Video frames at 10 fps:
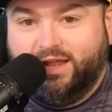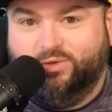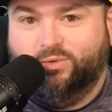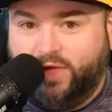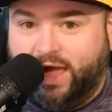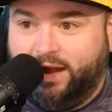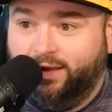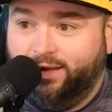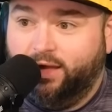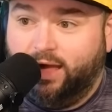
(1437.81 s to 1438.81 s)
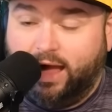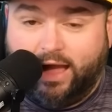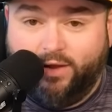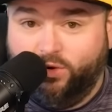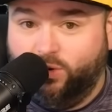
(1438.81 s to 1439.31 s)
do that.
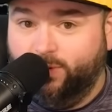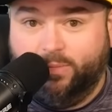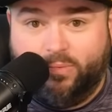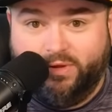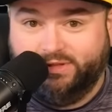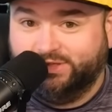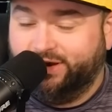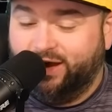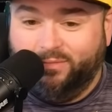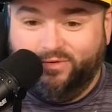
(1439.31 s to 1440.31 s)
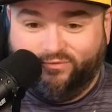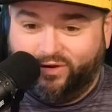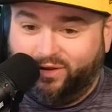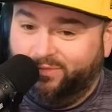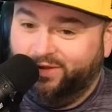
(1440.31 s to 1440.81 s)
I don't know where the points are coming
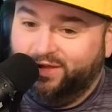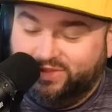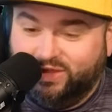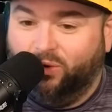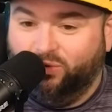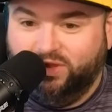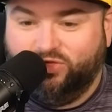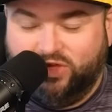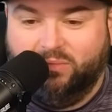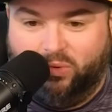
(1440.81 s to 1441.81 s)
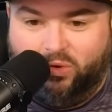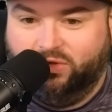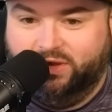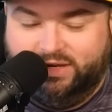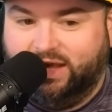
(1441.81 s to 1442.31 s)
from. The only thing
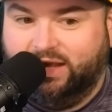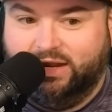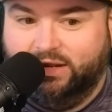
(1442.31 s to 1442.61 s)
Portland did